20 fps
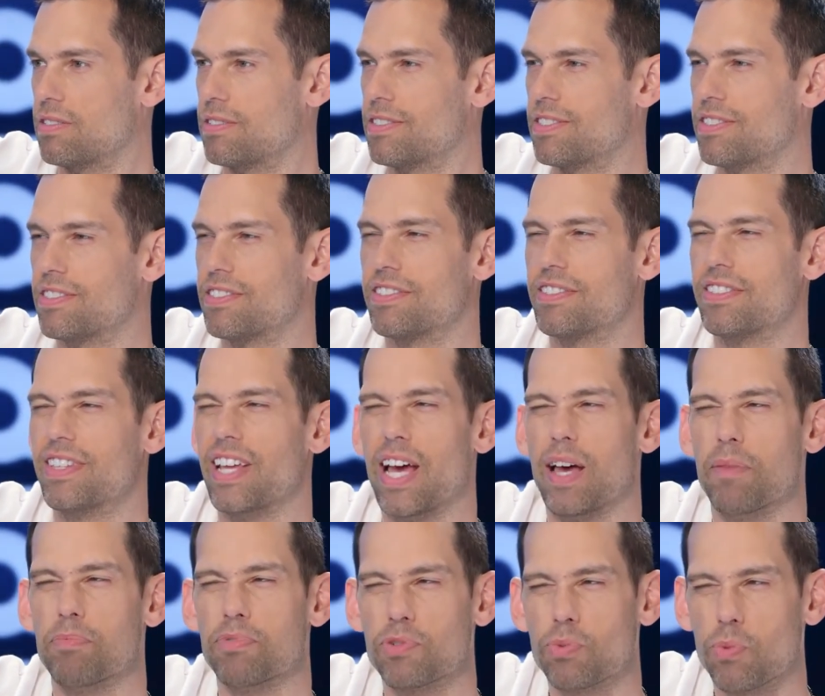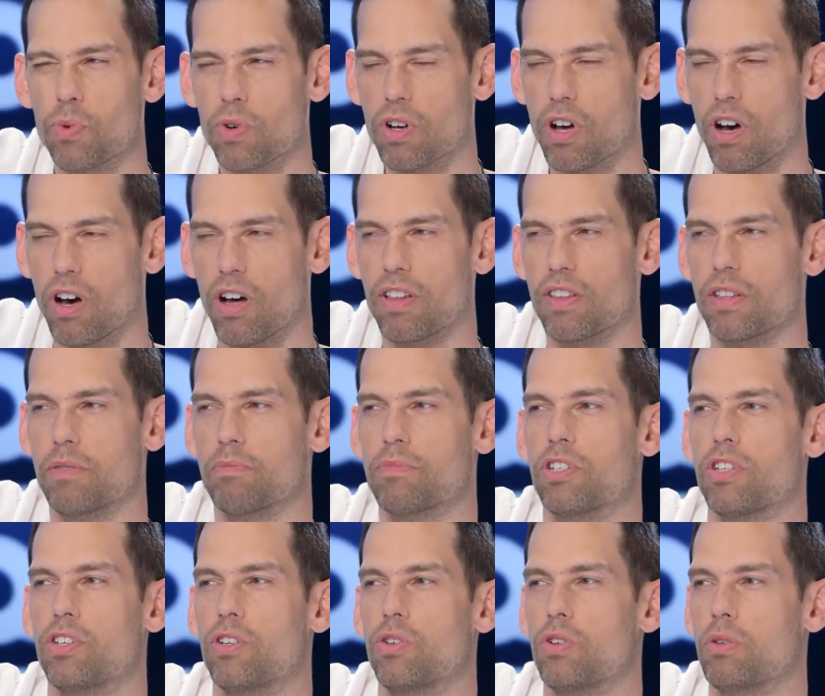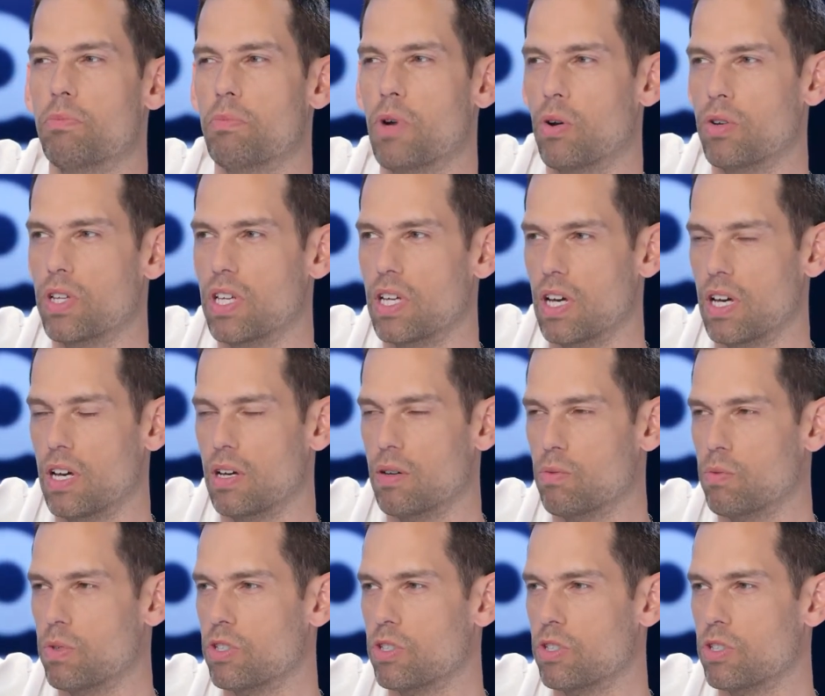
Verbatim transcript: steps, we'll call them, to eudaimonia,